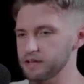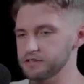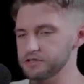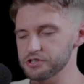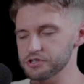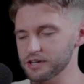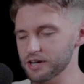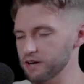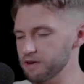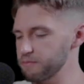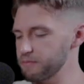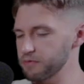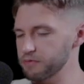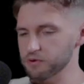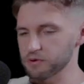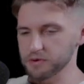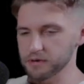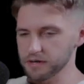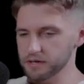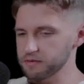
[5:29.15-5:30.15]
just kind of been
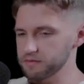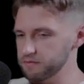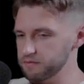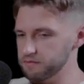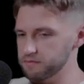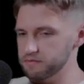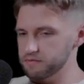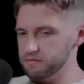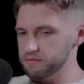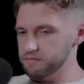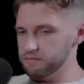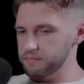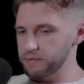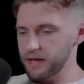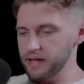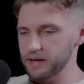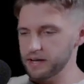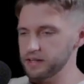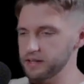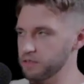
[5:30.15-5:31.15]
throwing
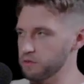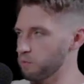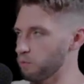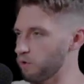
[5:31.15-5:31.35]
paint at